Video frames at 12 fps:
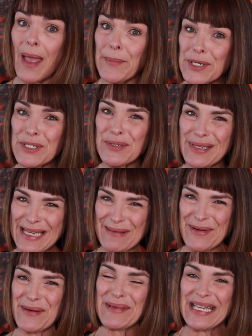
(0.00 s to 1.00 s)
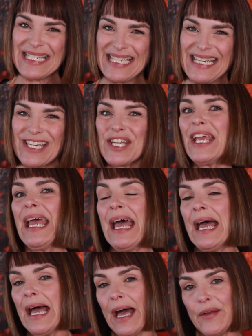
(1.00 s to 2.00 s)
I'm going to do a demo. I'm going to teach
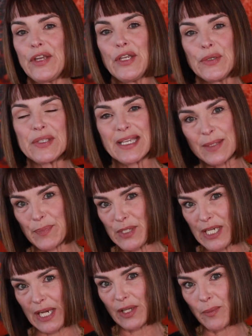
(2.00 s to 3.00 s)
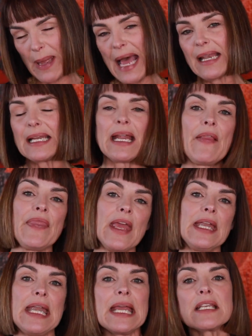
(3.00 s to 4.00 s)
how to use this particular palette, and
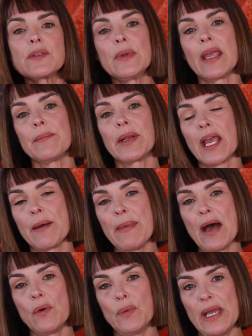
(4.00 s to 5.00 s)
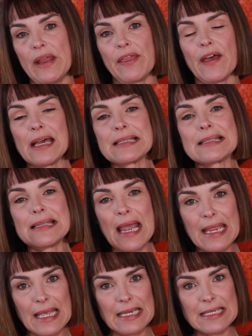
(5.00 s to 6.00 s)
then next week I'm going to come out with a
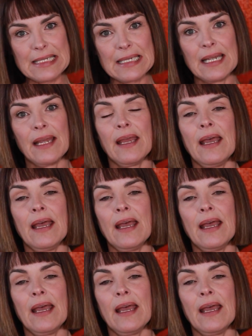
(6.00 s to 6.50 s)
second